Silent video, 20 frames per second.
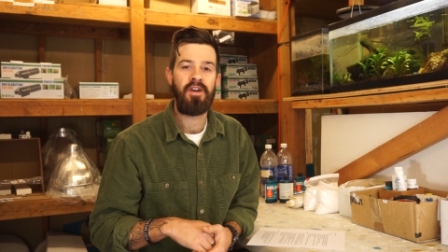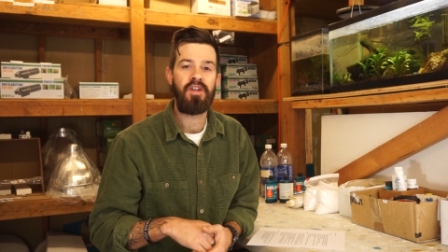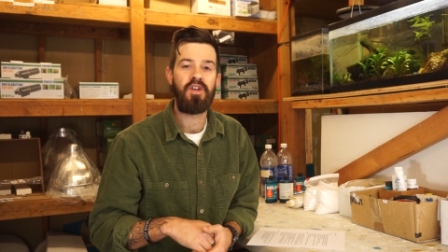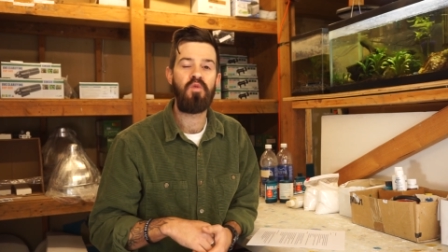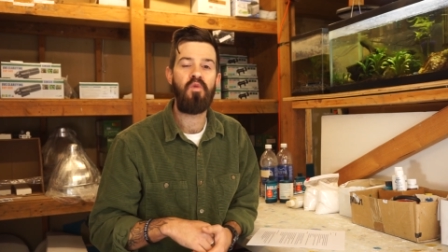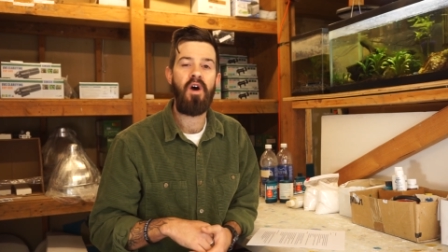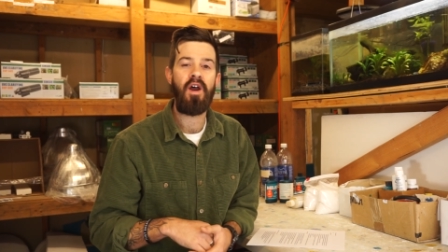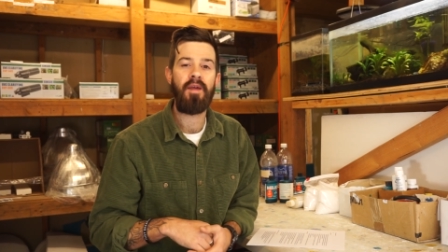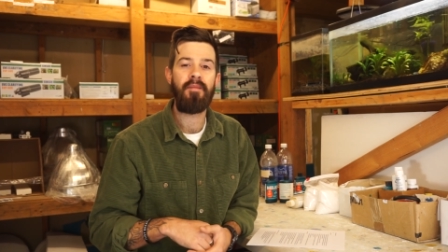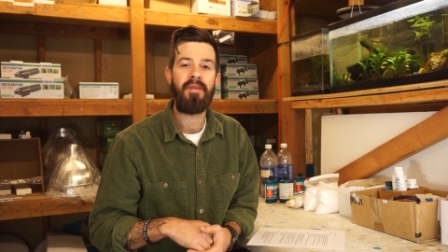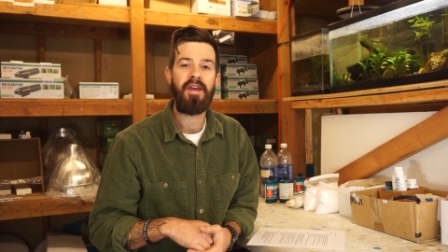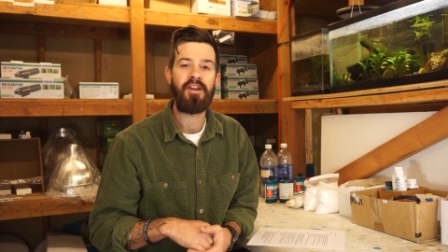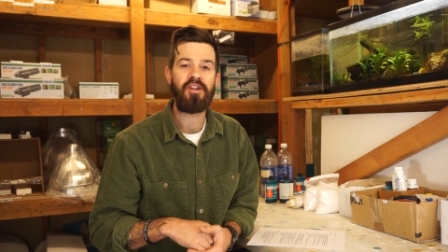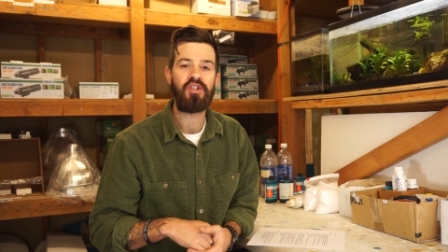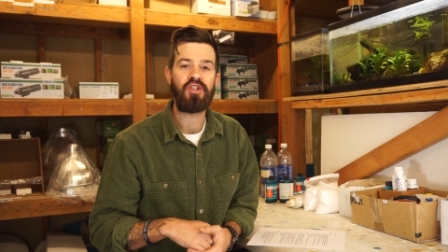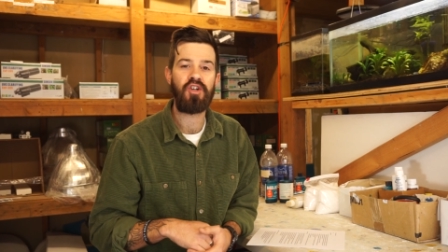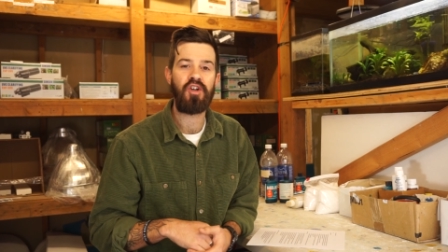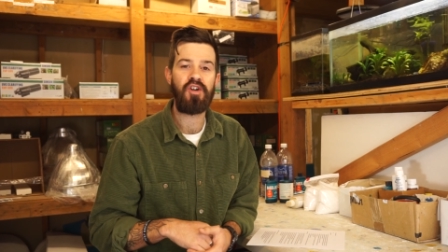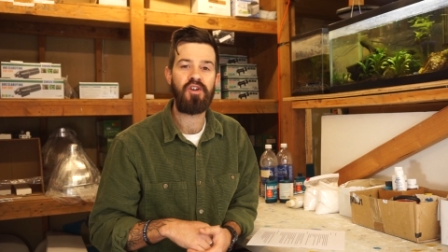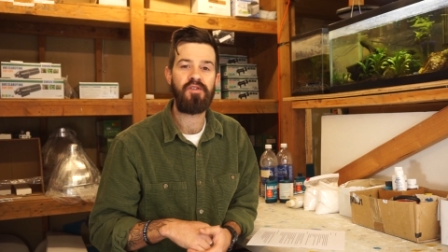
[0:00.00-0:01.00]
you want to make
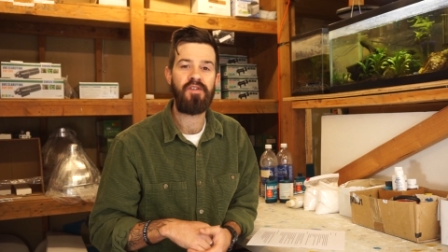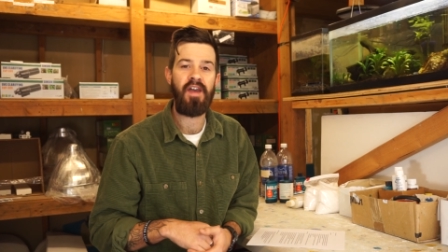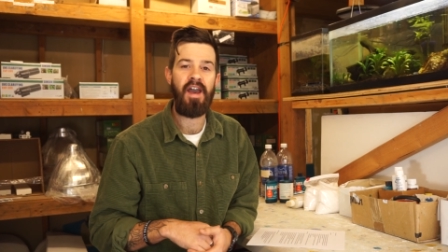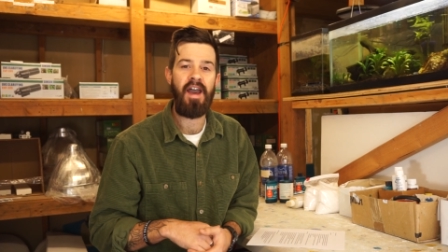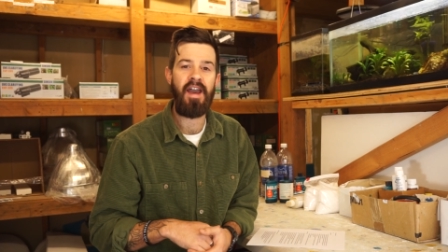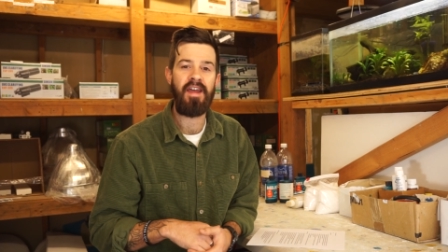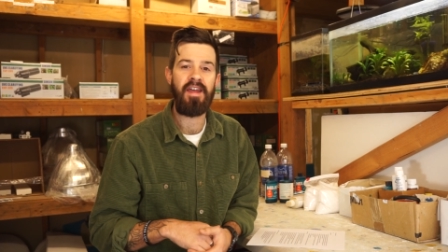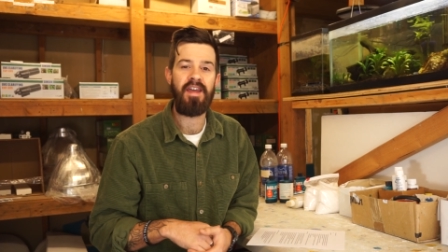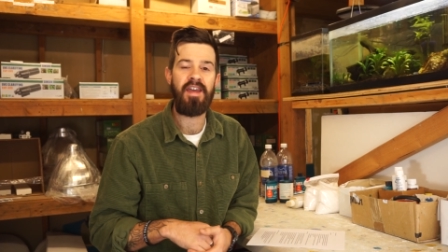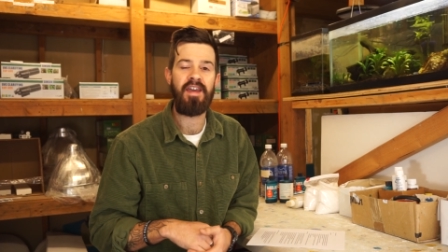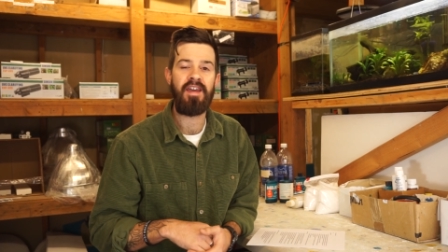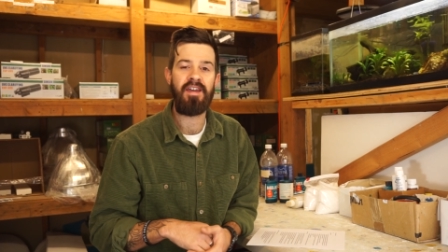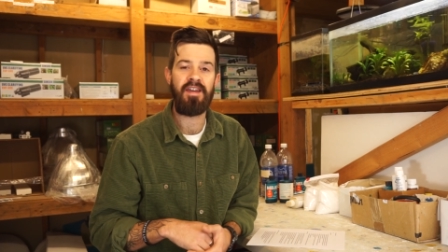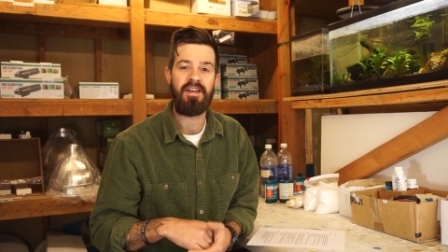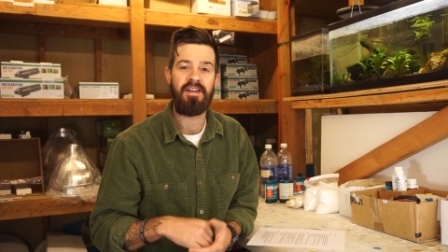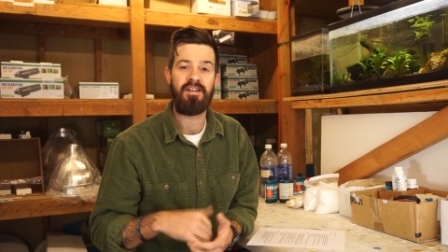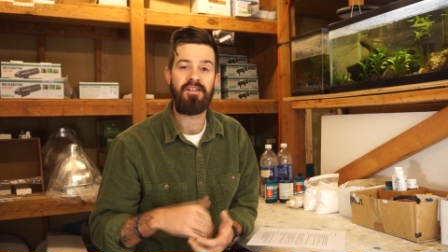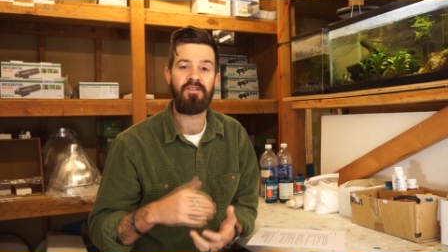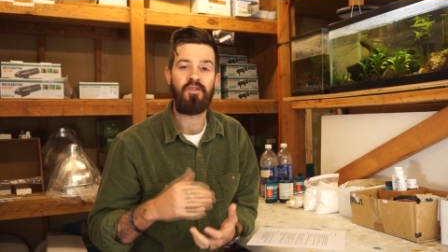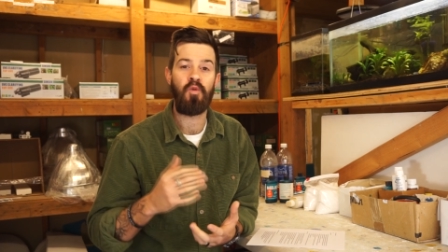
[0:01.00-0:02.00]
sure that it
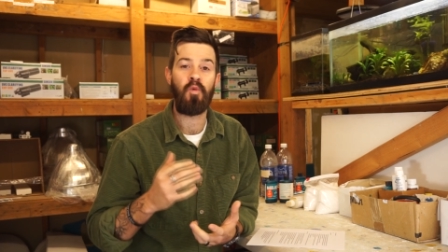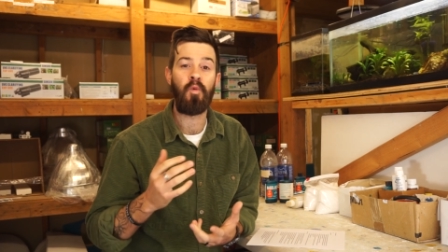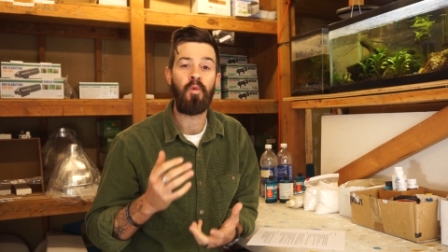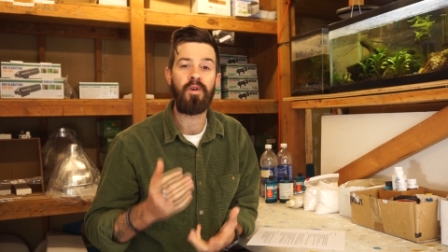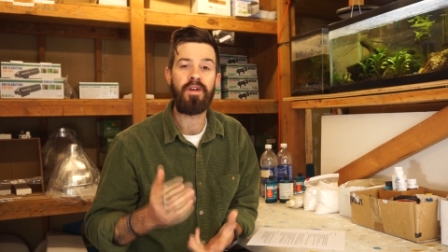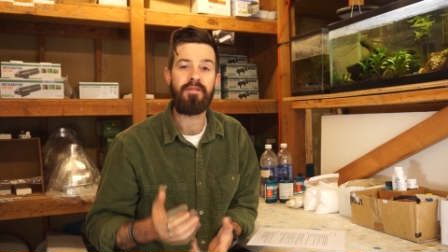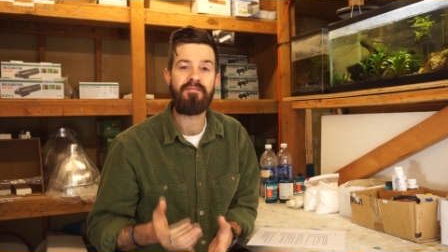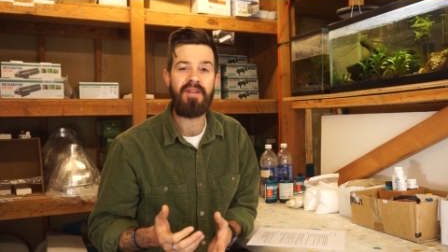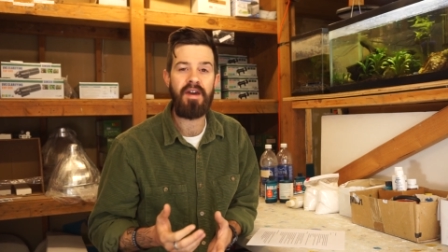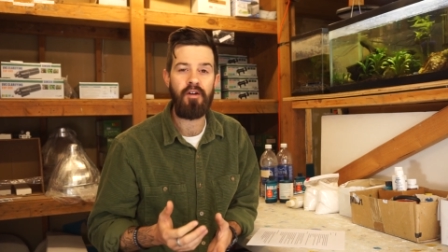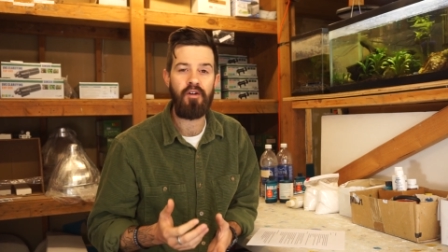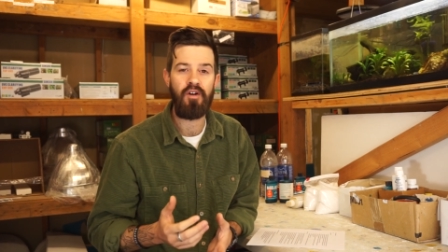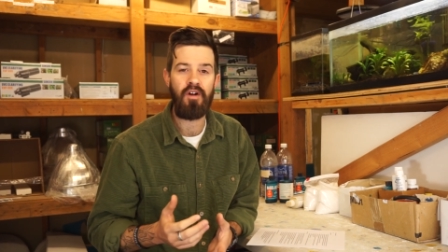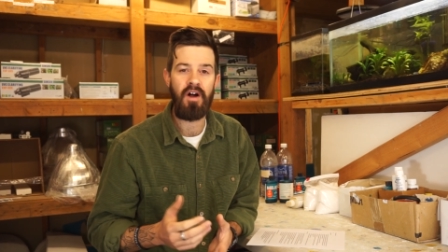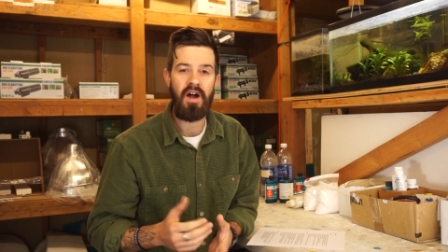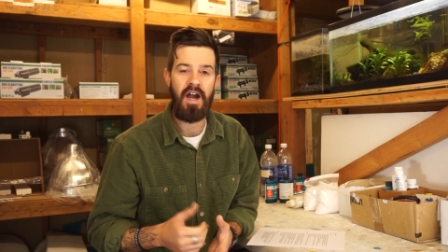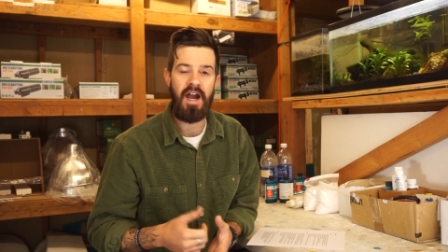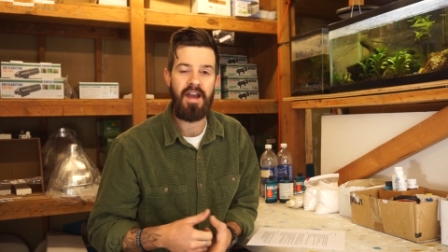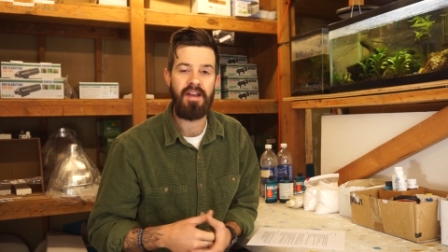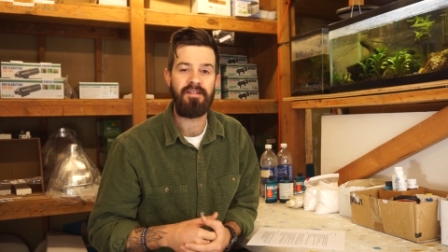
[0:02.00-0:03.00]
is
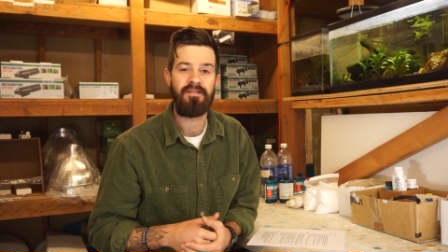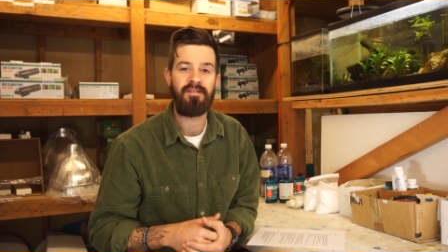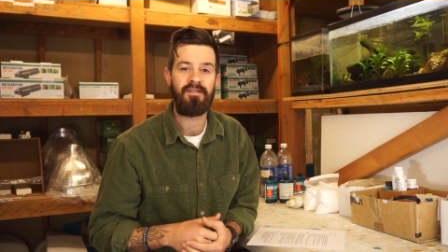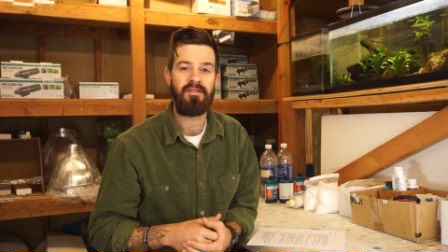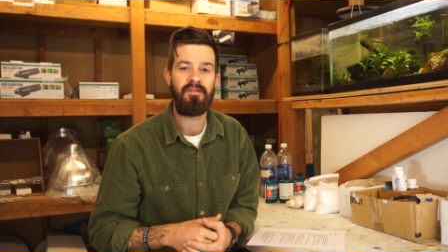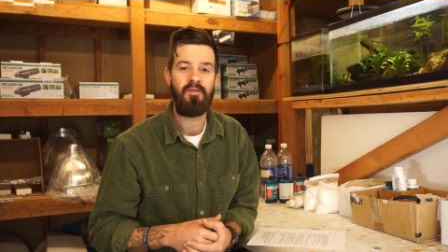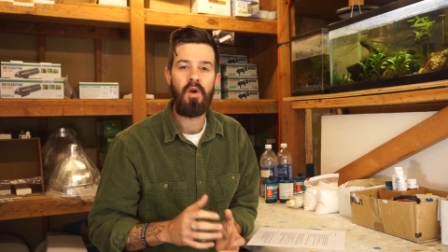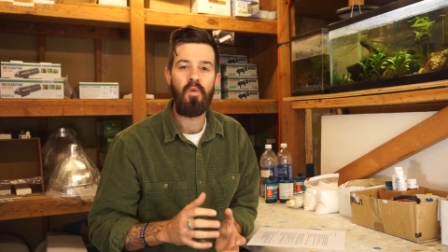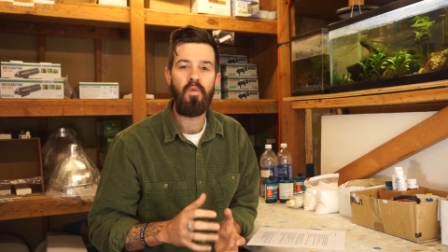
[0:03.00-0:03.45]
remineralized.